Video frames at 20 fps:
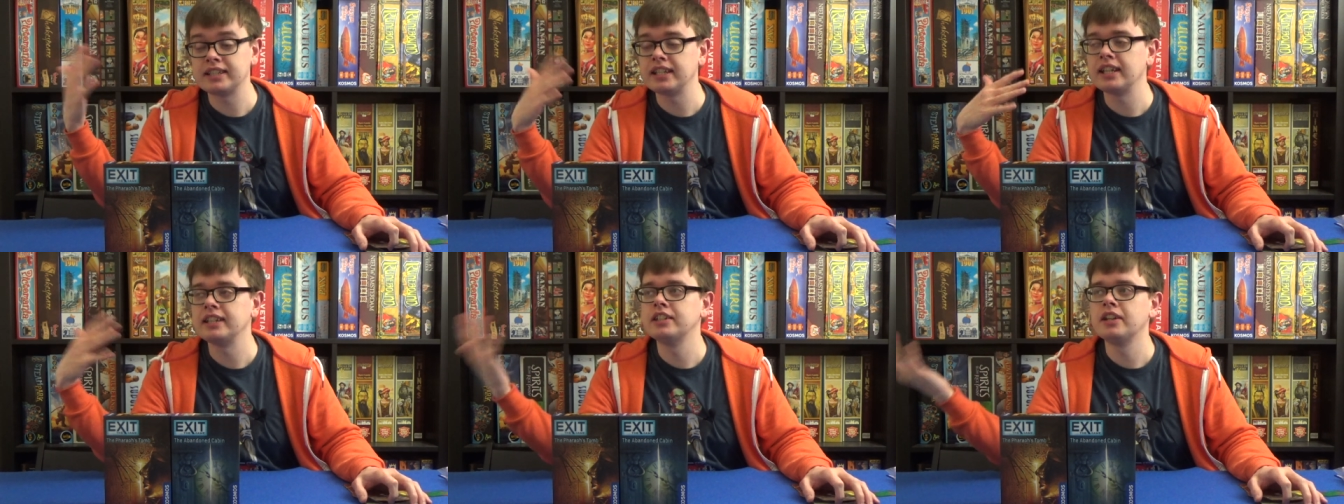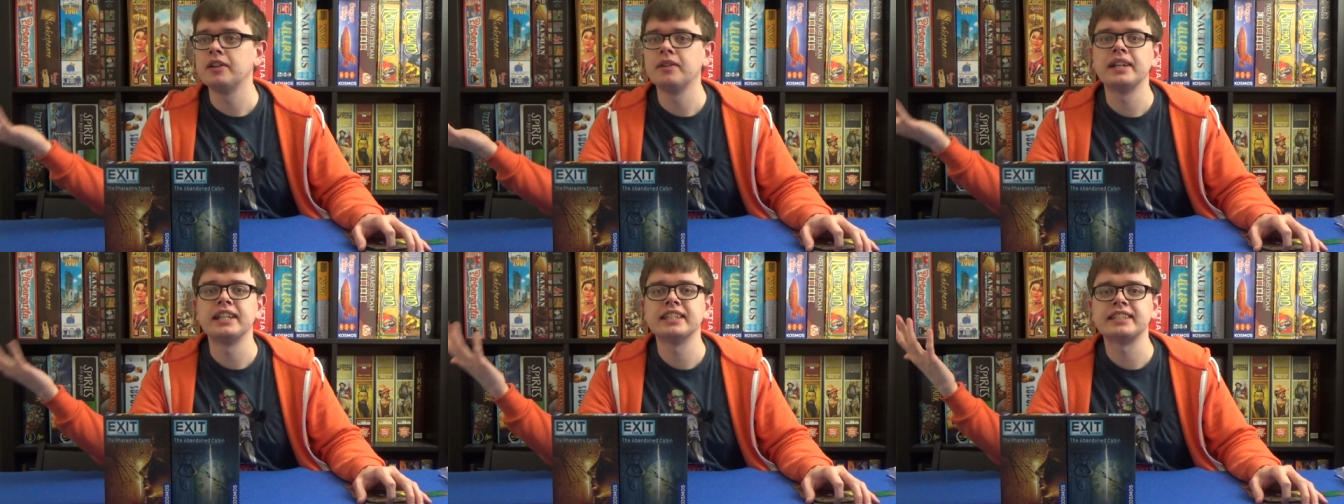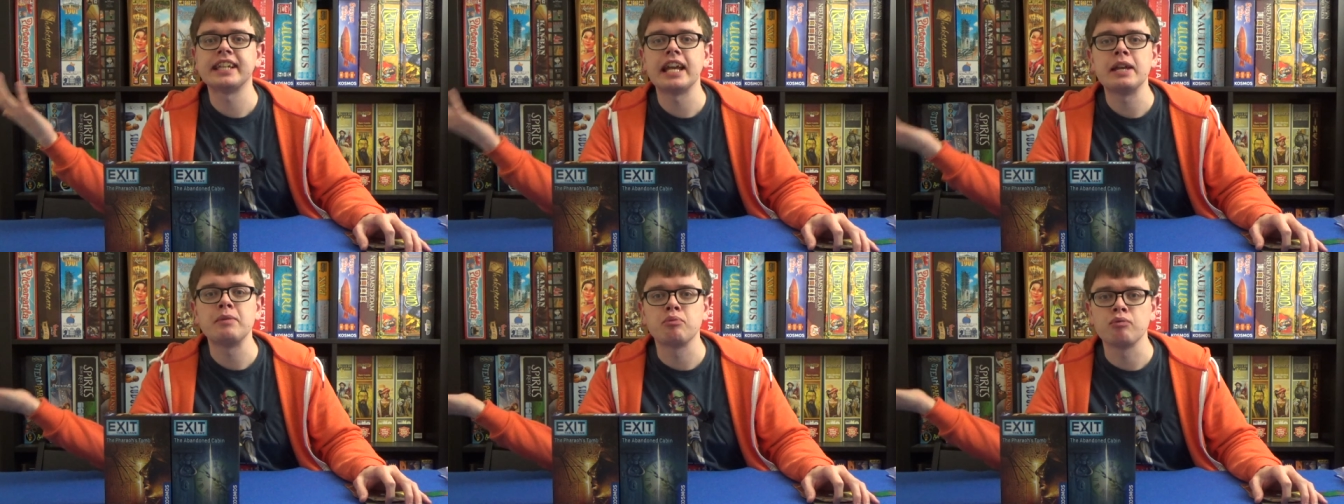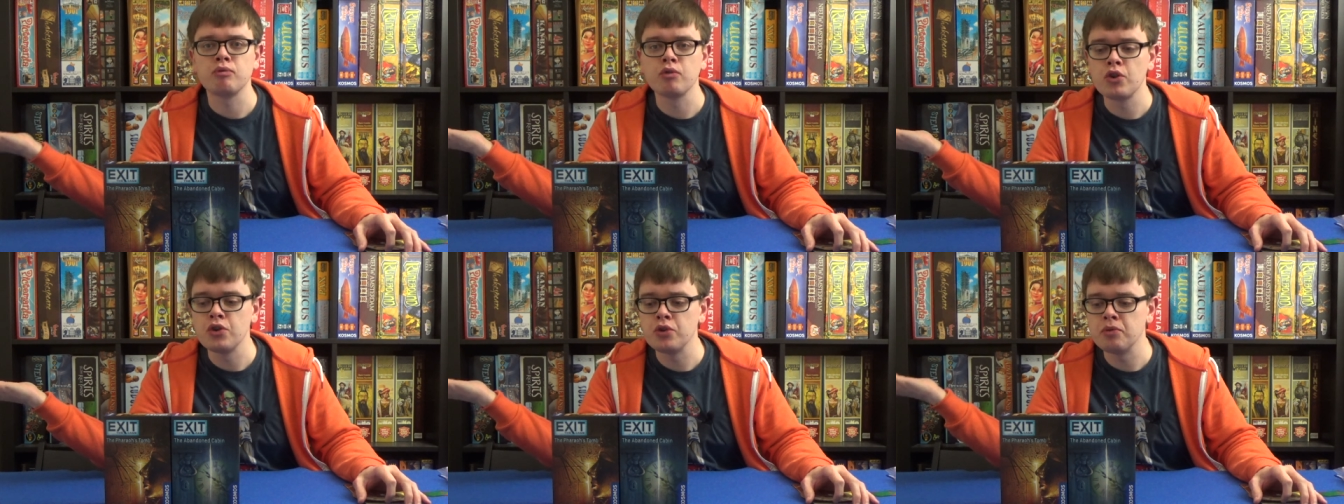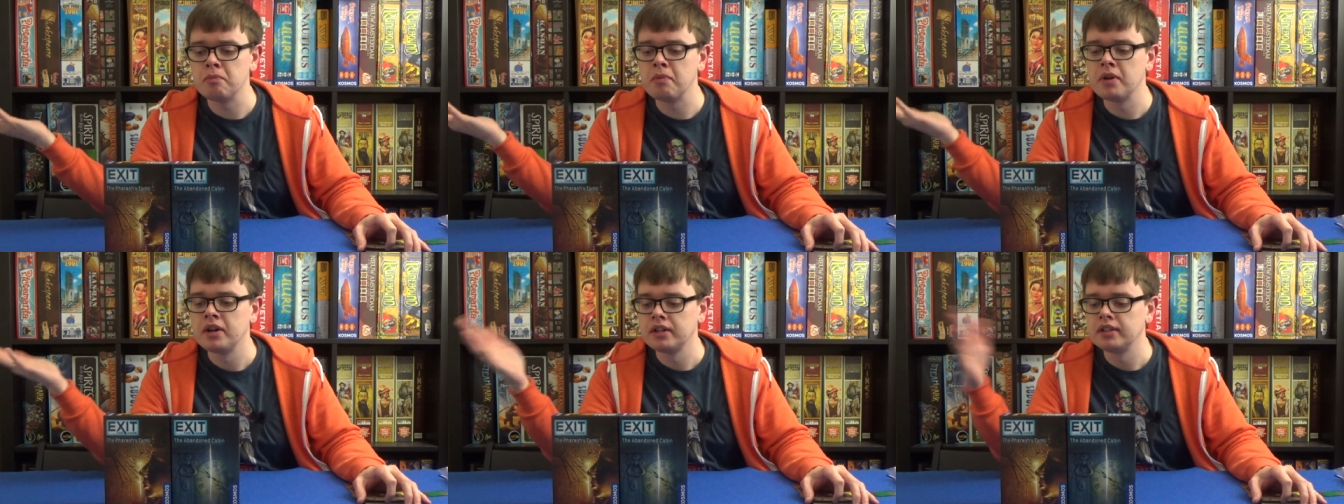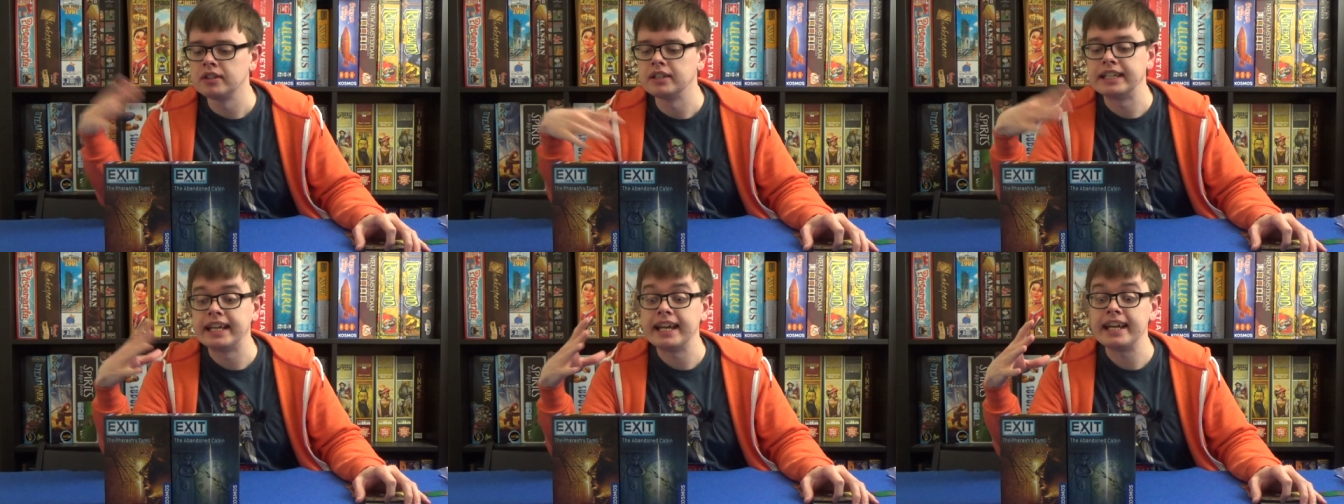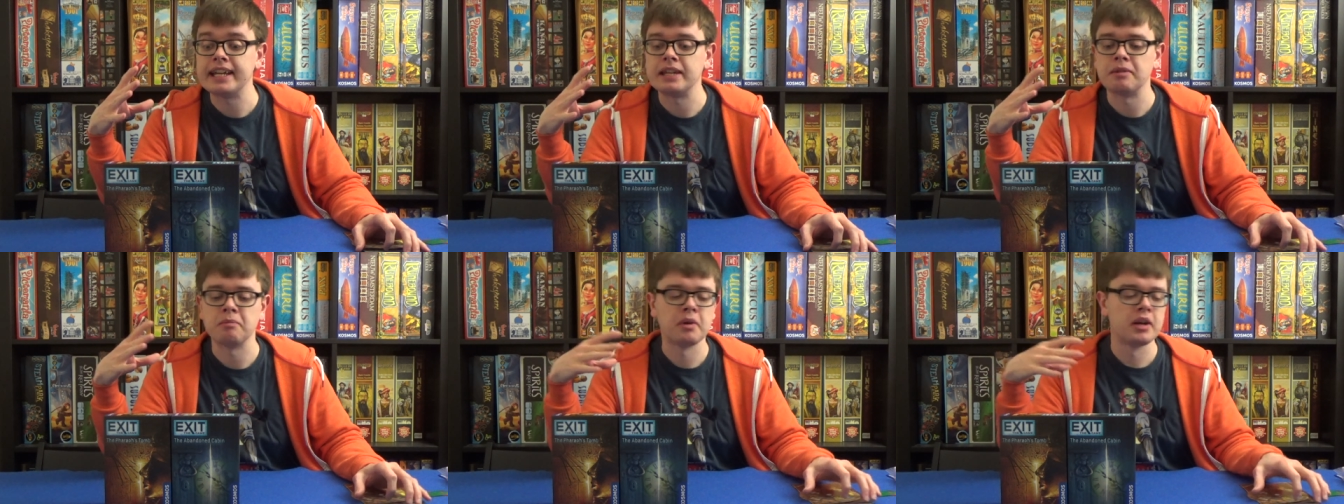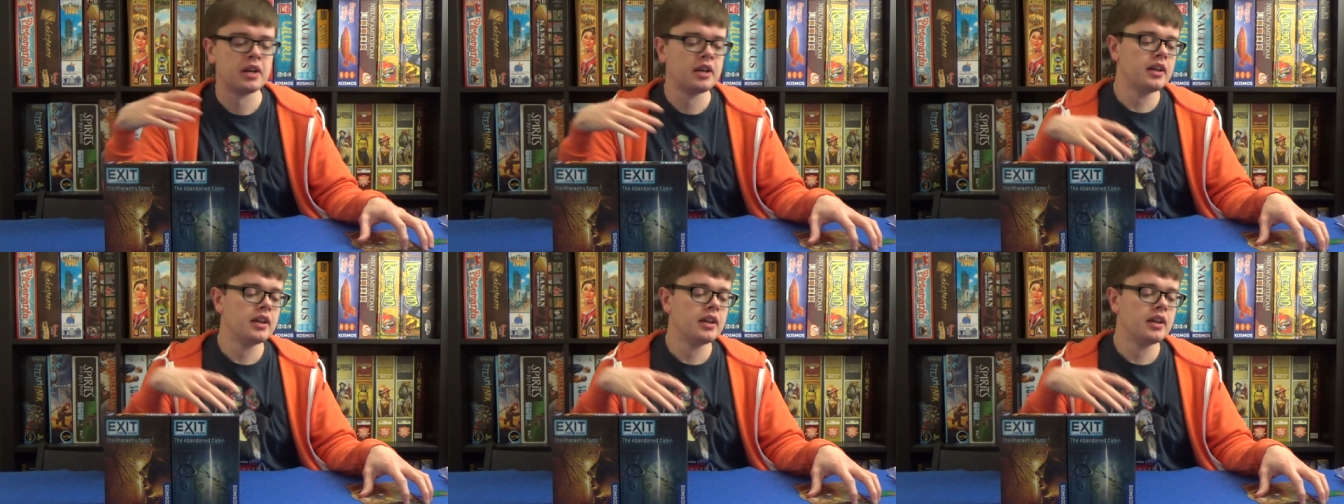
you know, an escape room game.